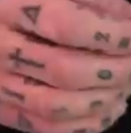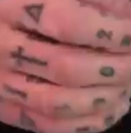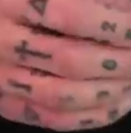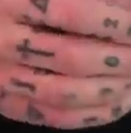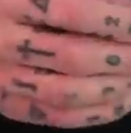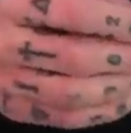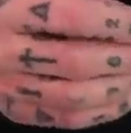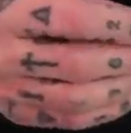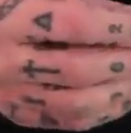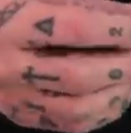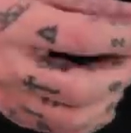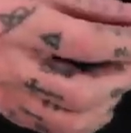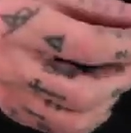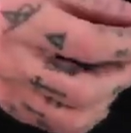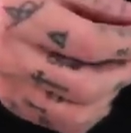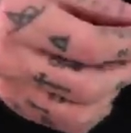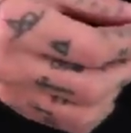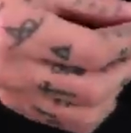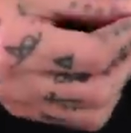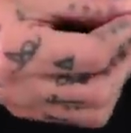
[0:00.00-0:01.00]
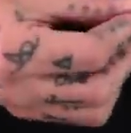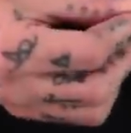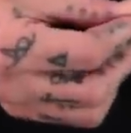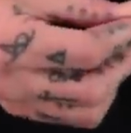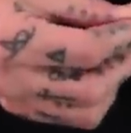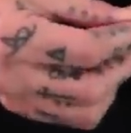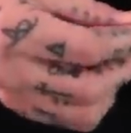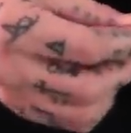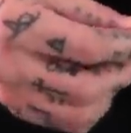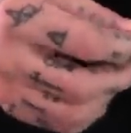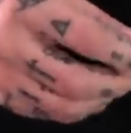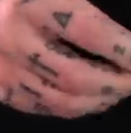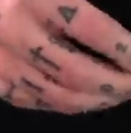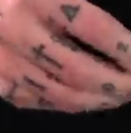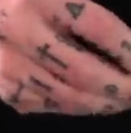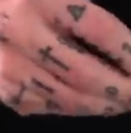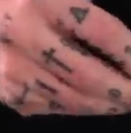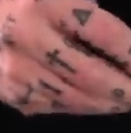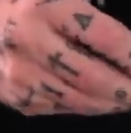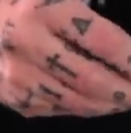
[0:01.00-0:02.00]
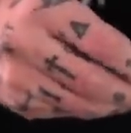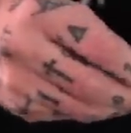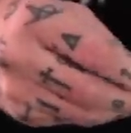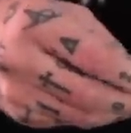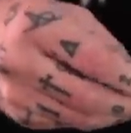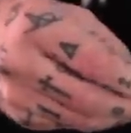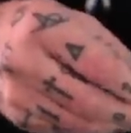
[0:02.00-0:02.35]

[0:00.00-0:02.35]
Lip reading: going to take two more magnets and